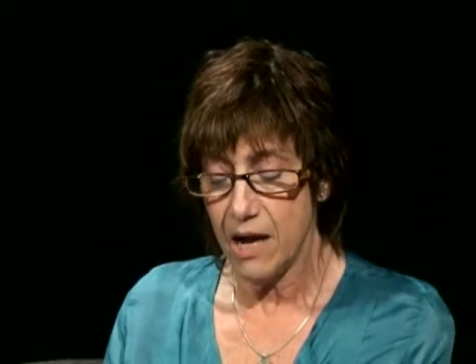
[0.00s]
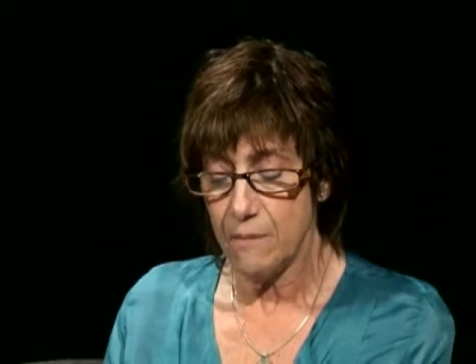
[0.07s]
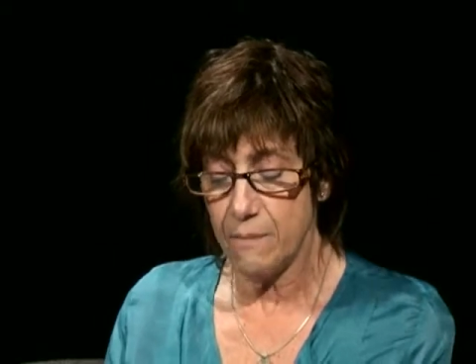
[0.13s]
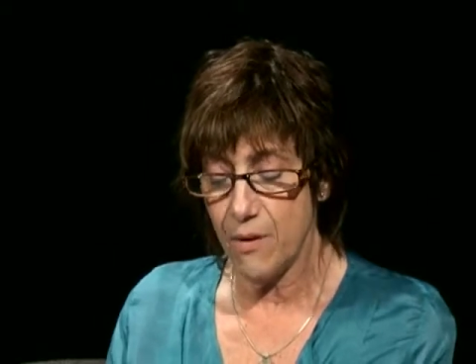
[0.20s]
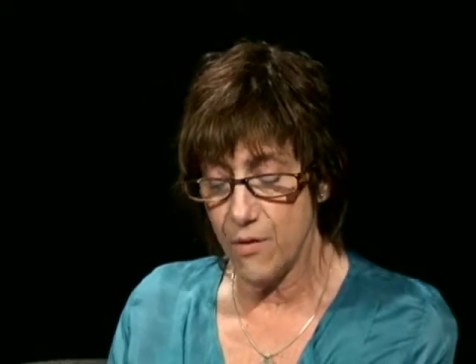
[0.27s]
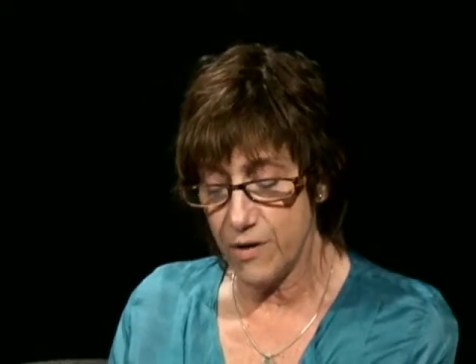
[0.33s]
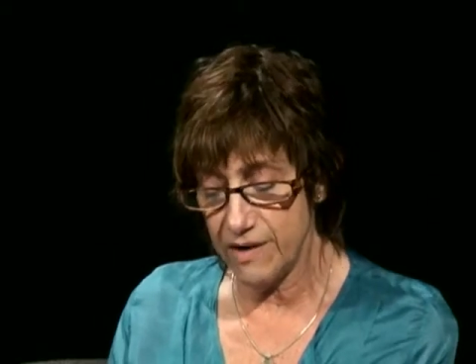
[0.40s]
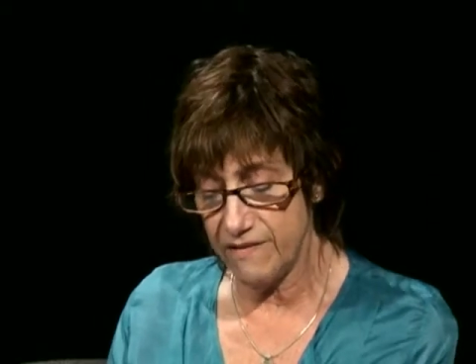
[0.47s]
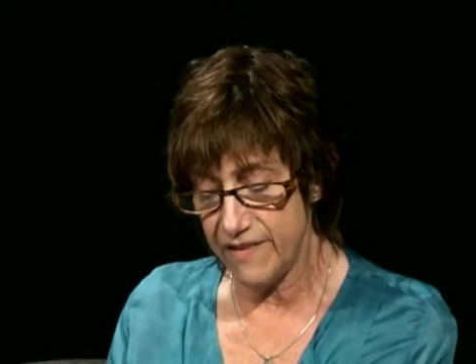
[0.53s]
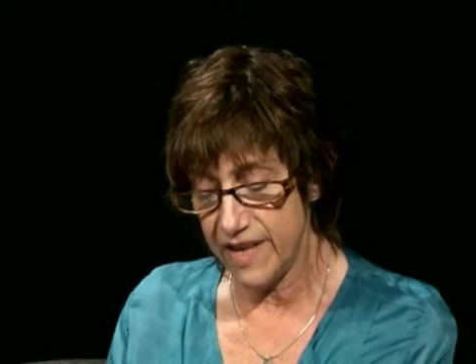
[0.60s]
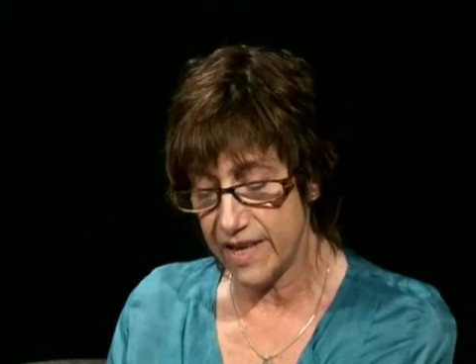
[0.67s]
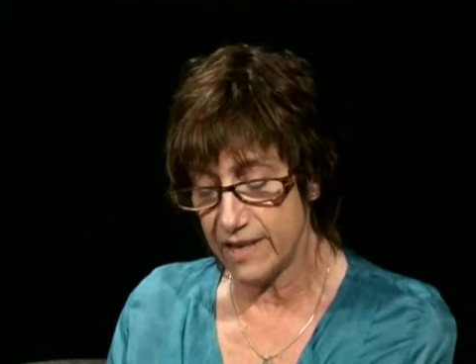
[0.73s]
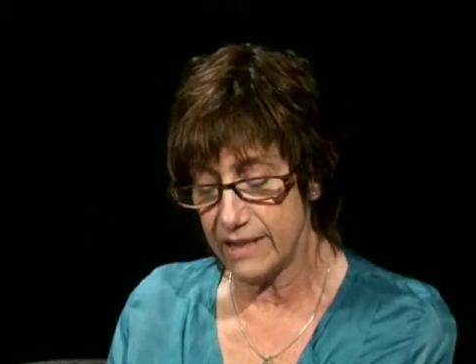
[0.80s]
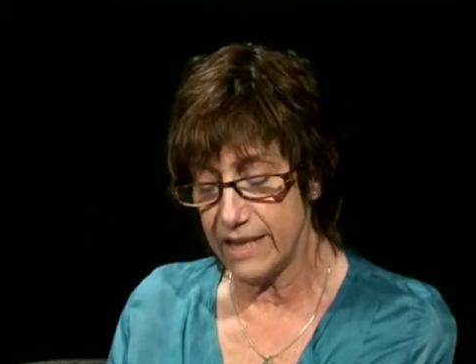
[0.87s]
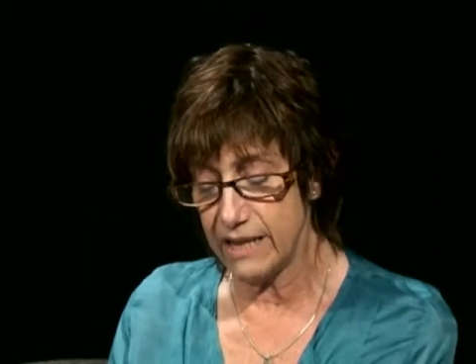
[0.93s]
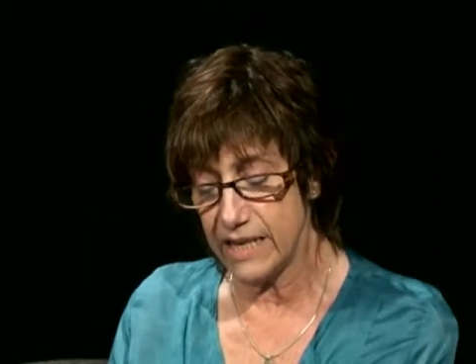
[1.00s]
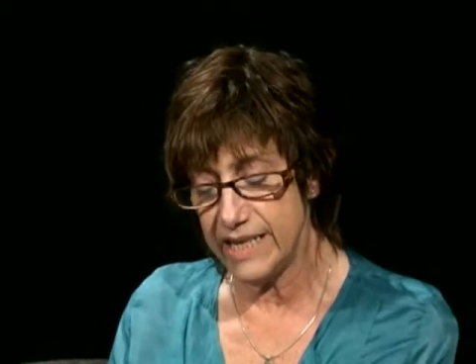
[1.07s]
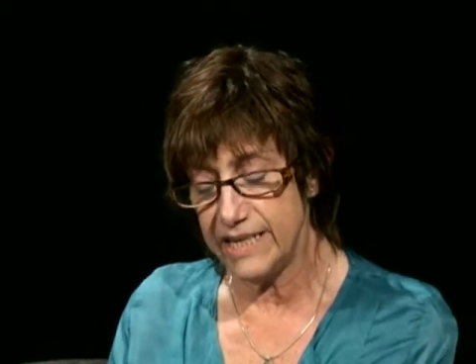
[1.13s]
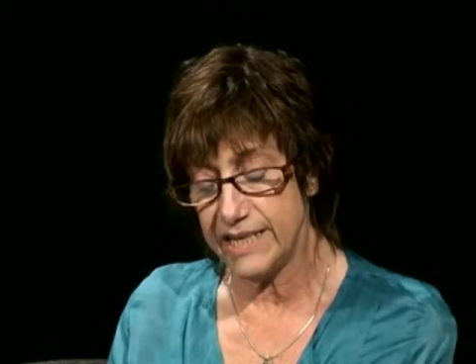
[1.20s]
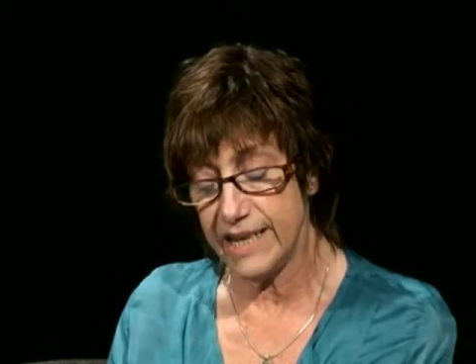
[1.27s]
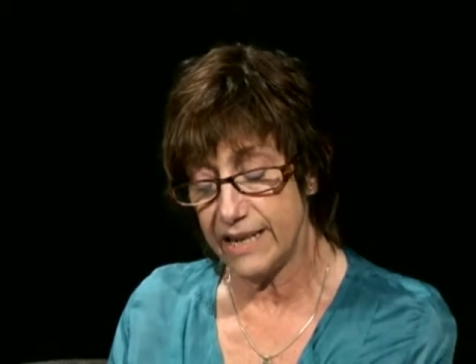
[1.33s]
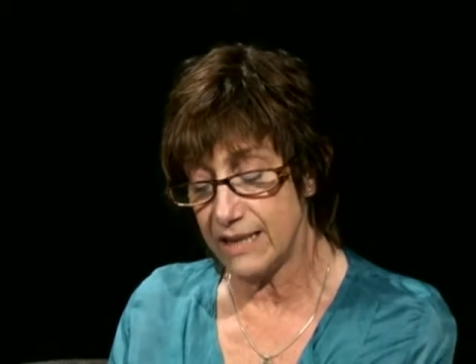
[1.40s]
bougainvillea,
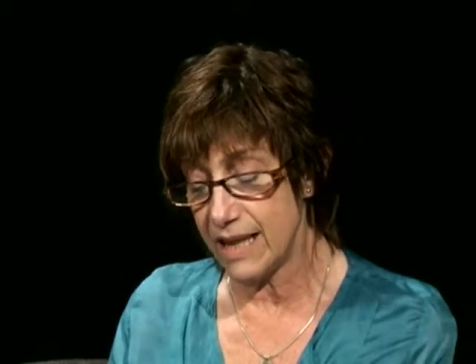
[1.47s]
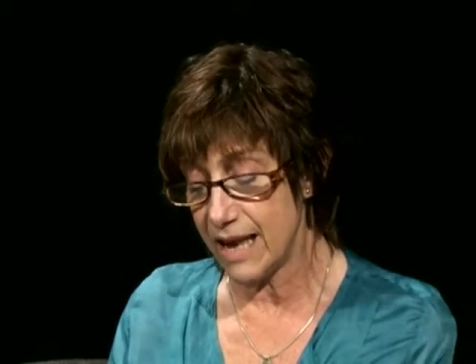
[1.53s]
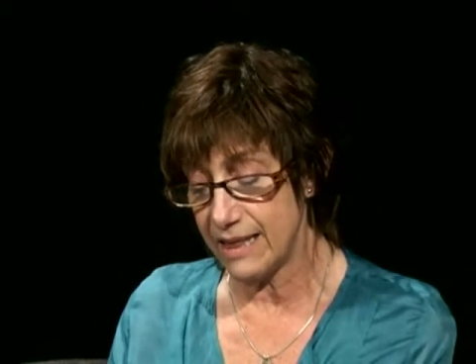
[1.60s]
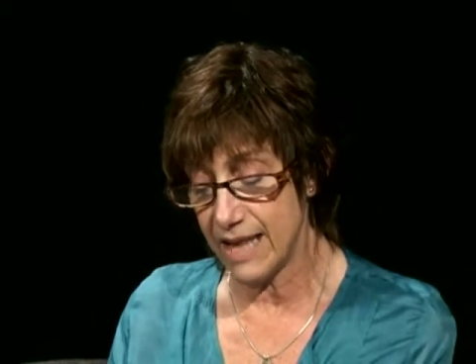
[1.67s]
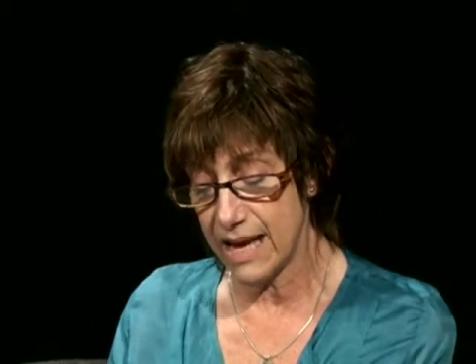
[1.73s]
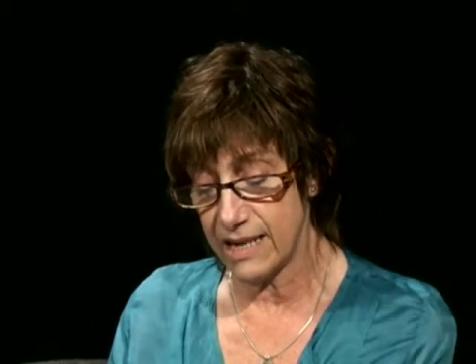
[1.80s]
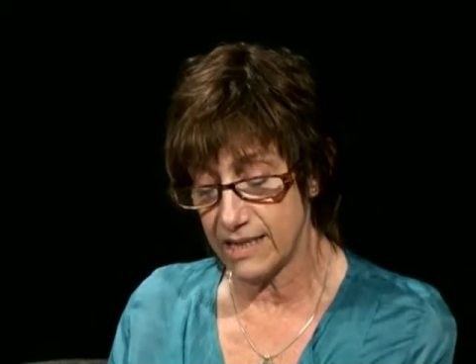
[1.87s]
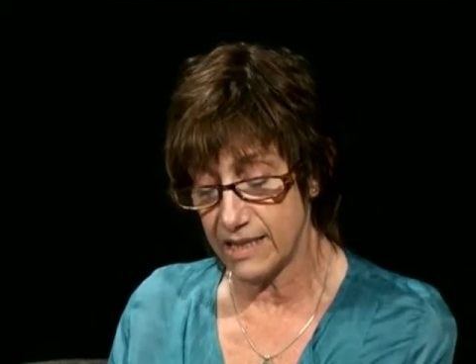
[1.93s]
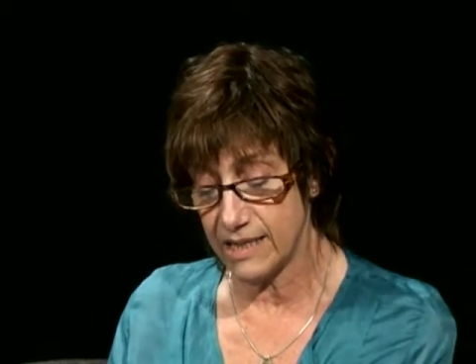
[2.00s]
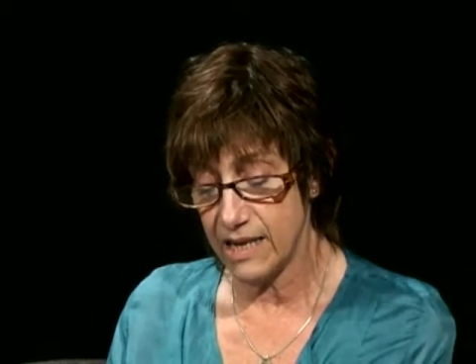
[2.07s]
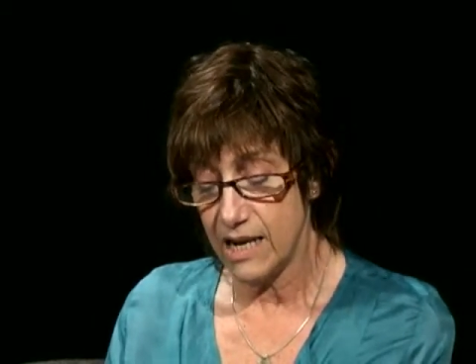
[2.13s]
lilies, and lilacs.